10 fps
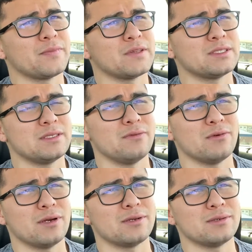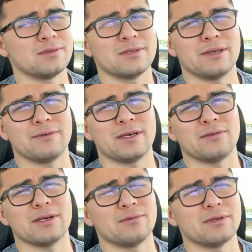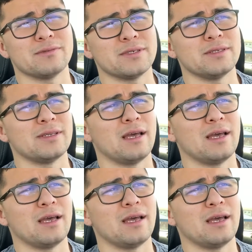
Silverado, if I ever got rid of it,